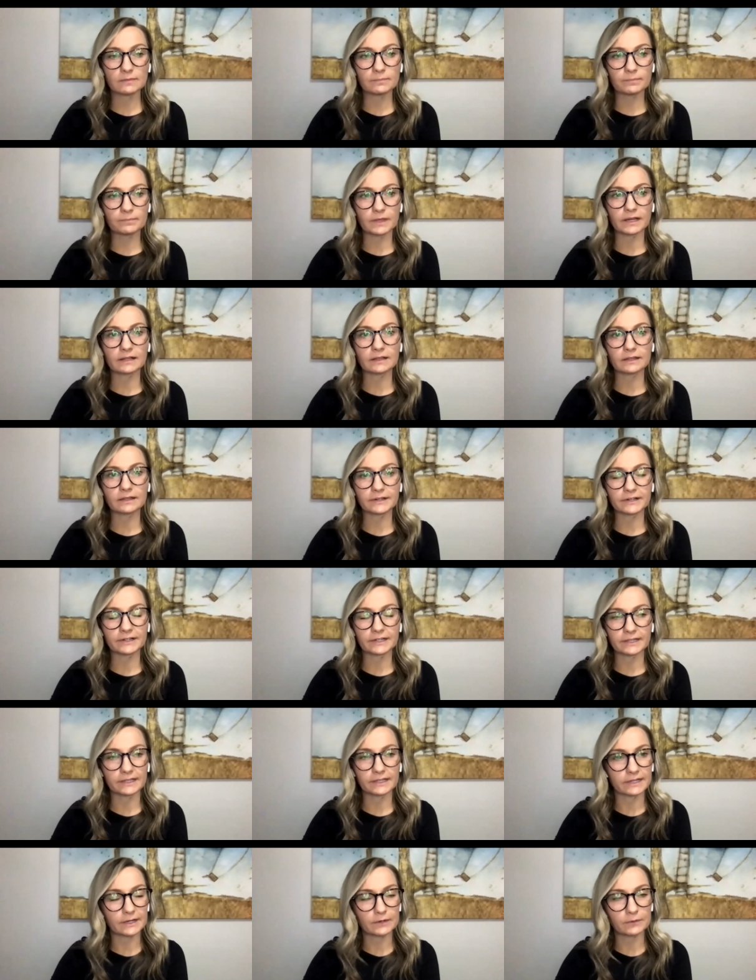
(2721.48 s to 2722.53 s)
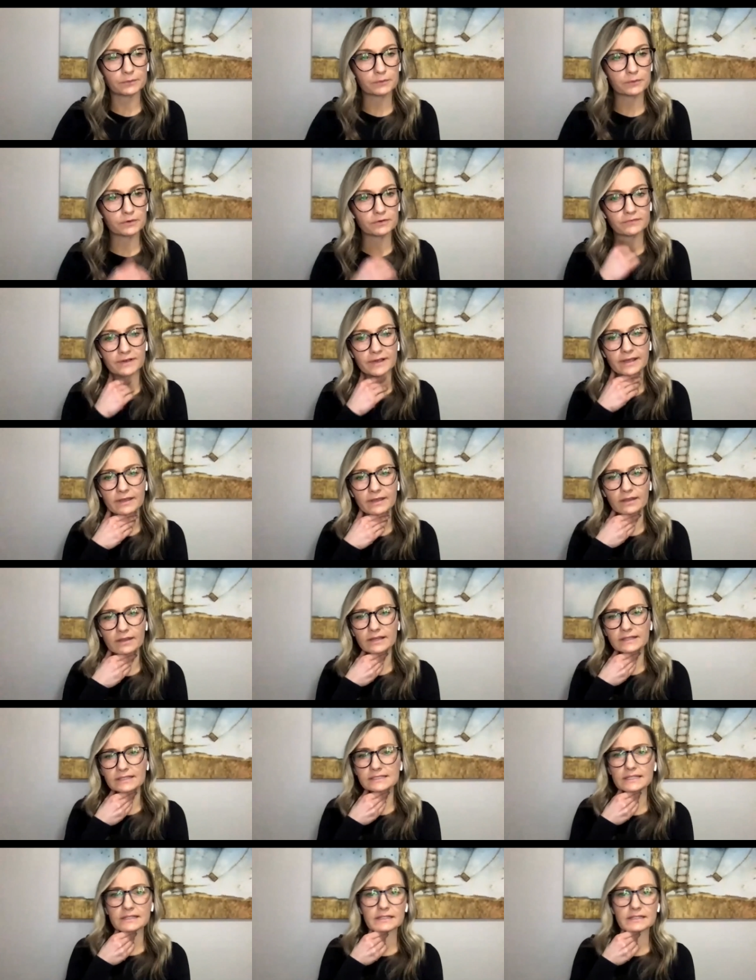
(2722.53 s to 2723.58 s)
a clarity, and I don't know if I
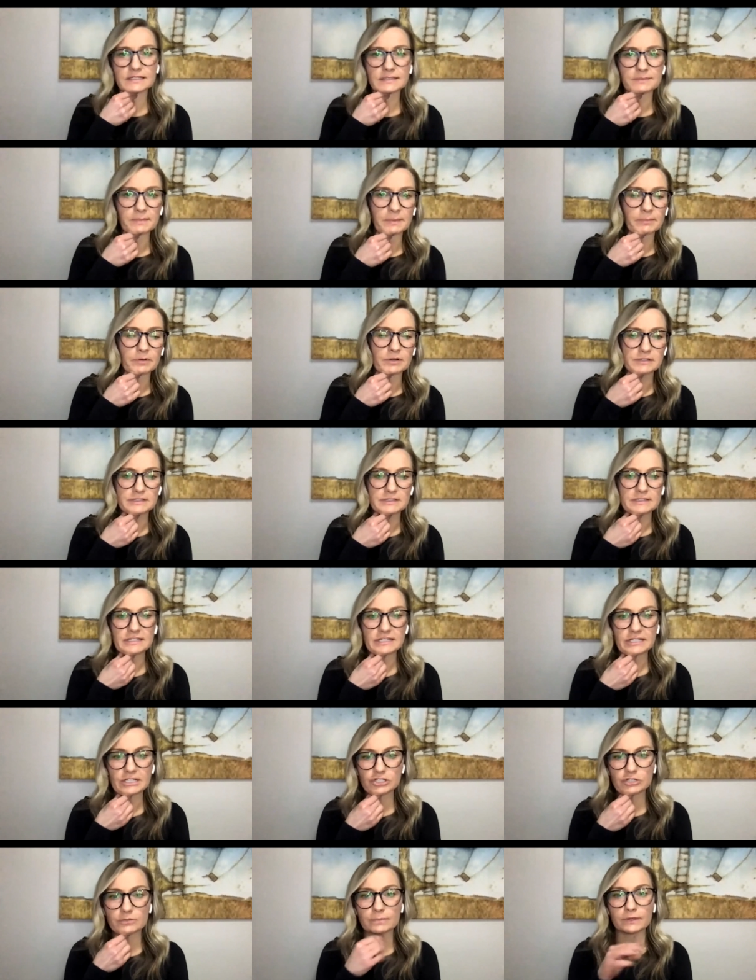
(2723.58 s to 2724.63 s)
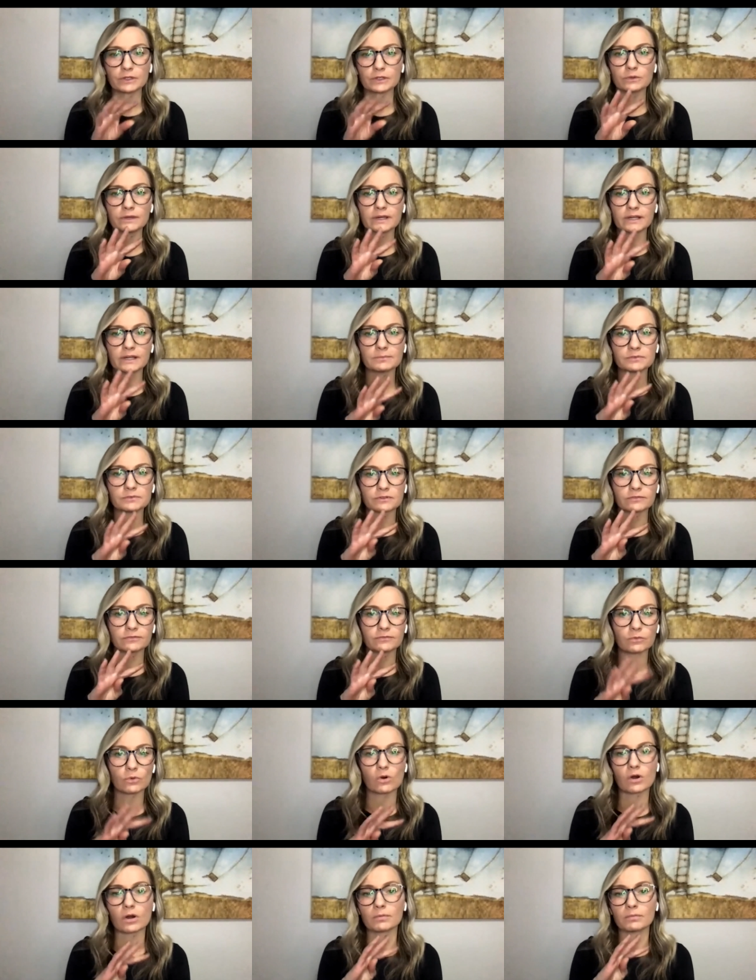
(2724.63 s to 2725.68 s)
said this in my presentation, but you get up to
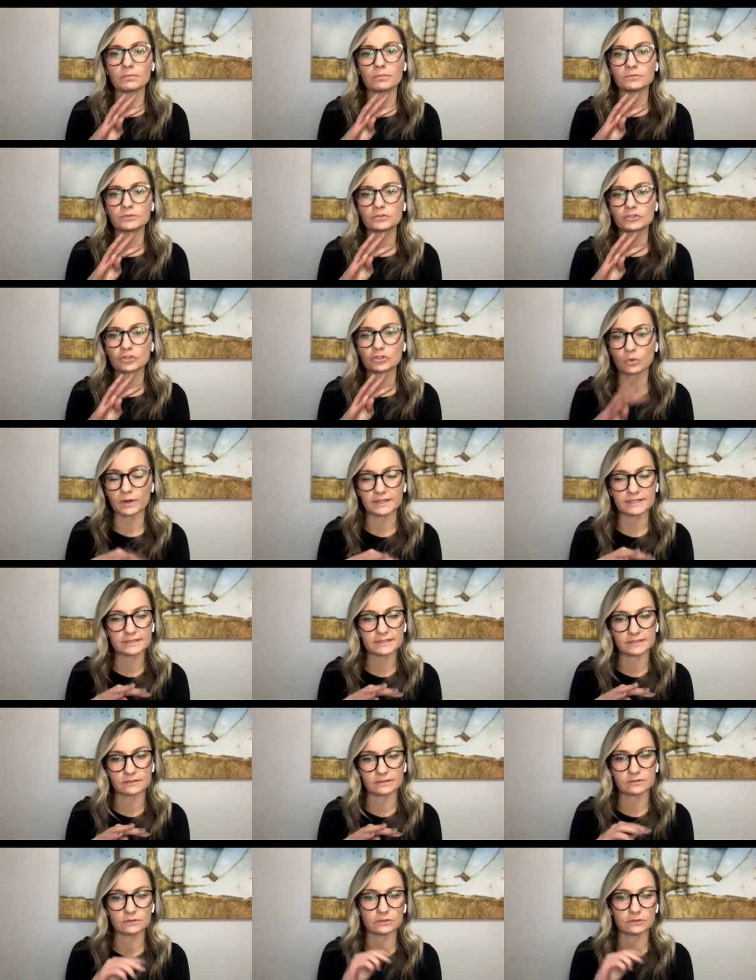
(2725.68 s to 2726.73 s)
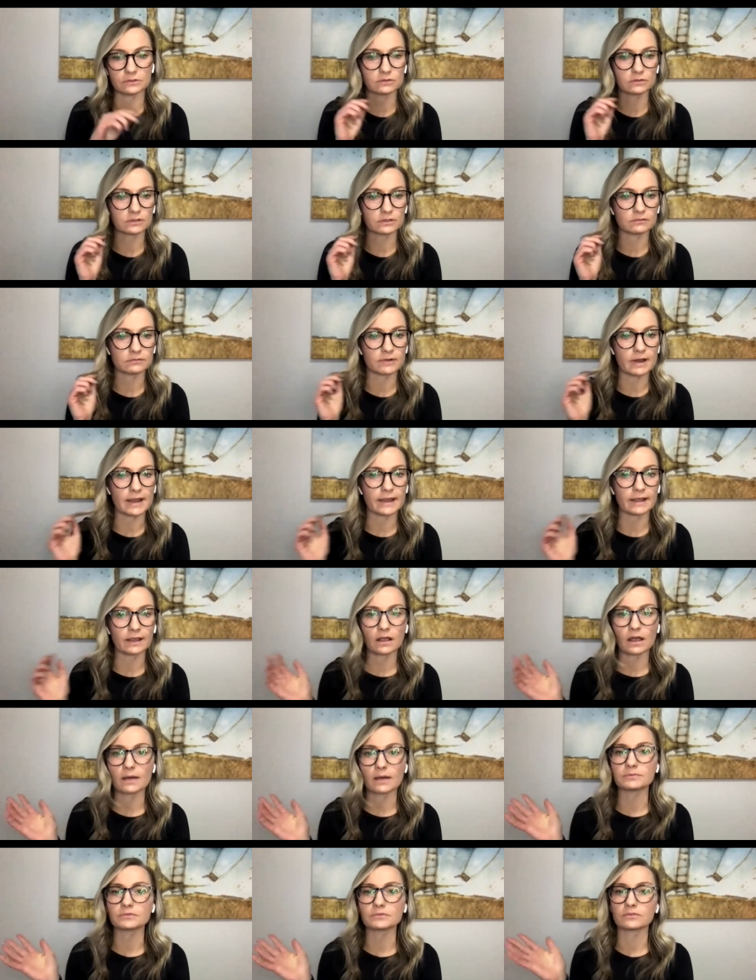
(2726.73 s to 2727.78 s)
4 choices. So you can
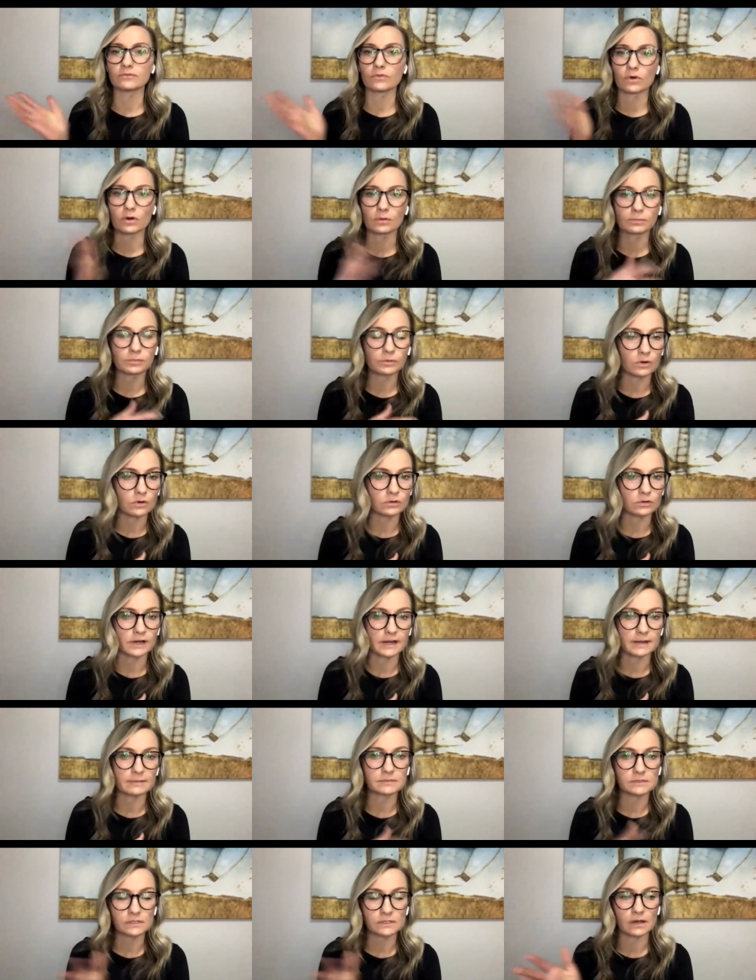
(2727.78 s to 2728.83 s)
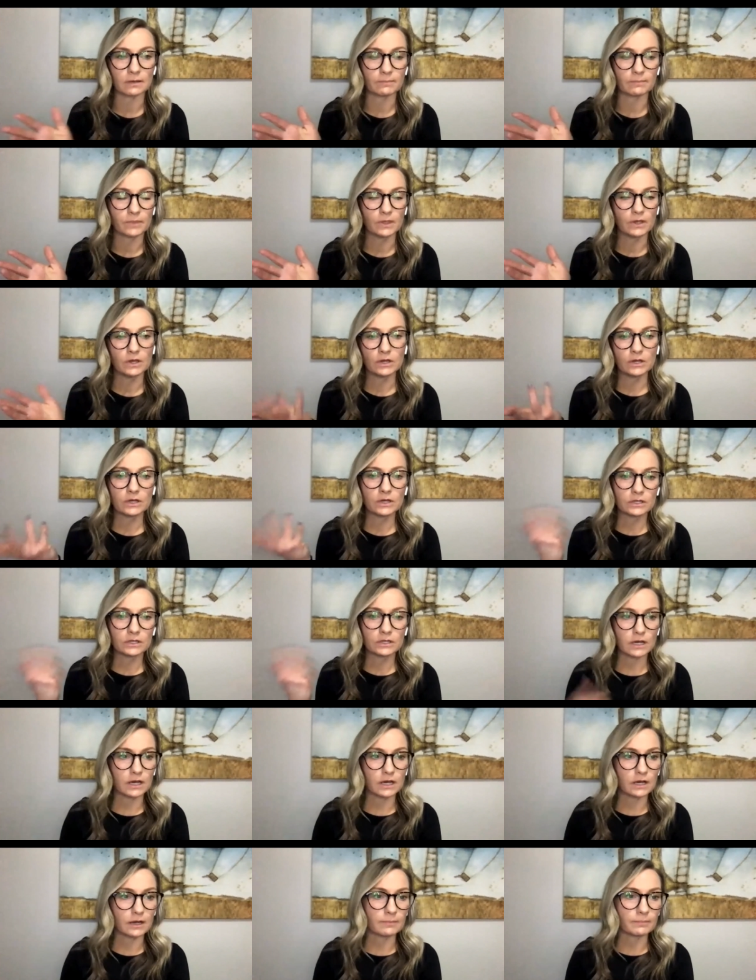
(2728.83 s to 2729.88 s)
rank up to 4 programs
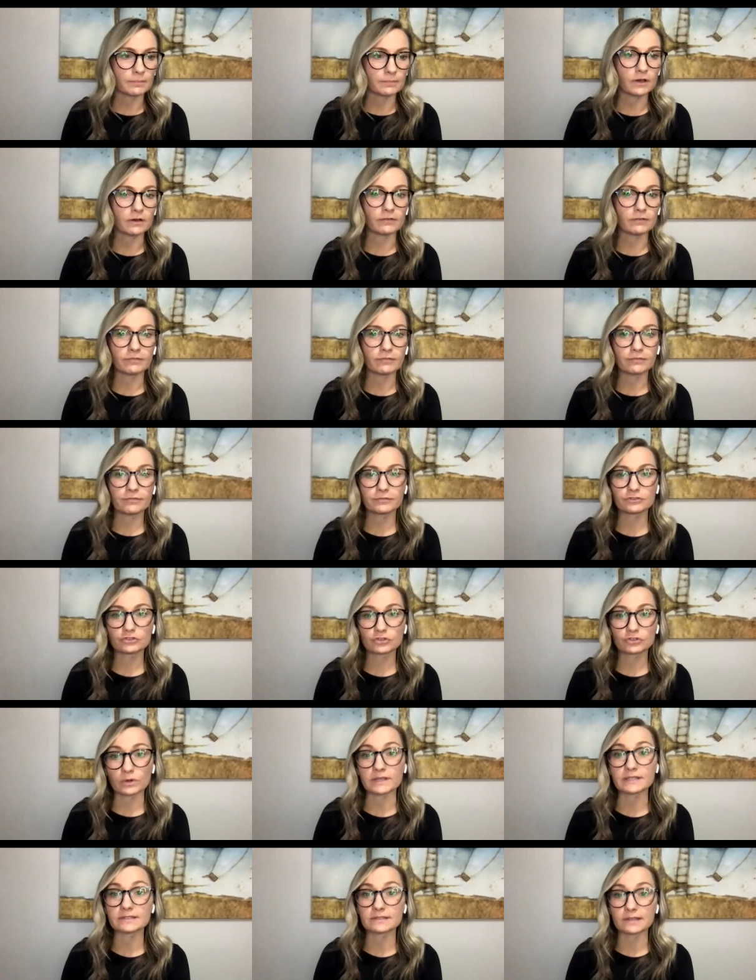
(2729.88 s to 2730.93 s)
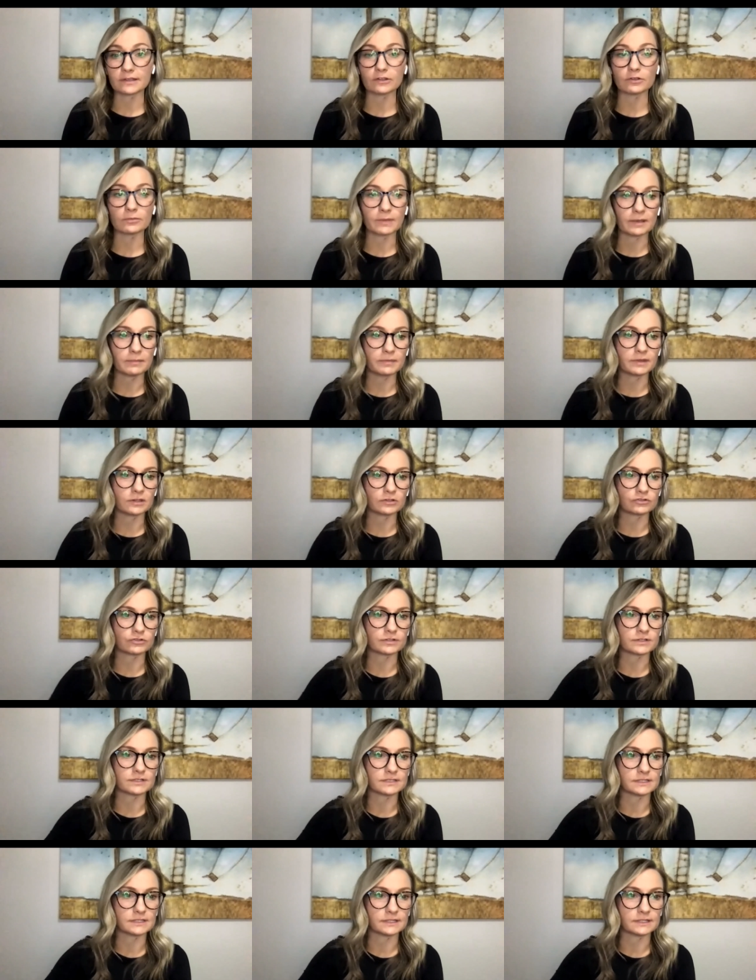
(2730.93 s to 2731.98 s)
of choice that you might be
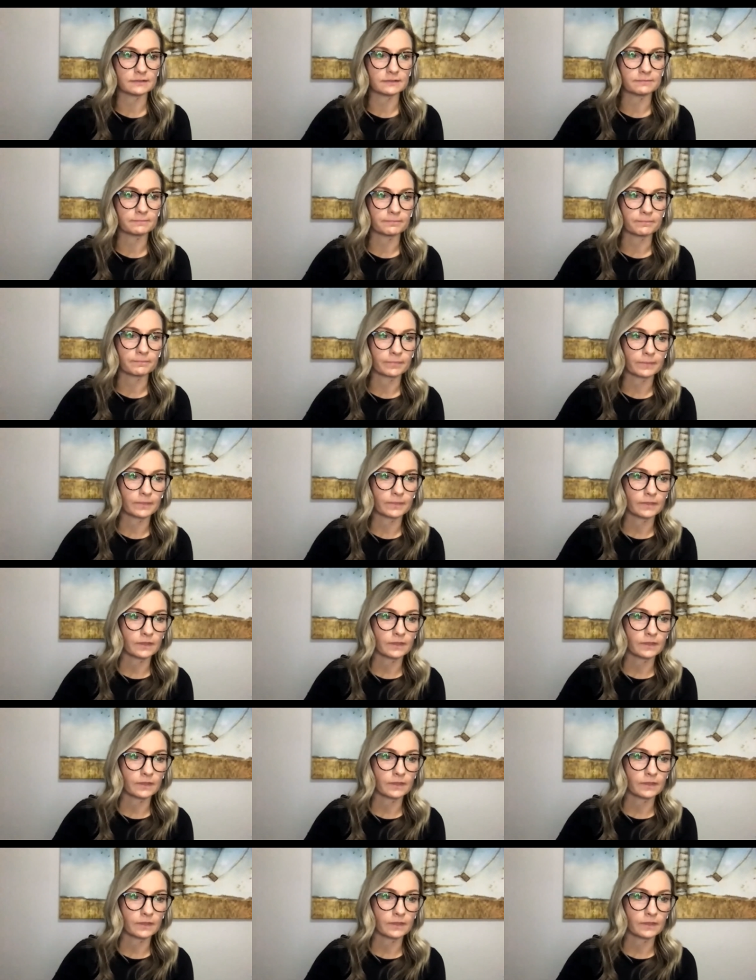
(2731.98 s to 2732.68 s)
interested in.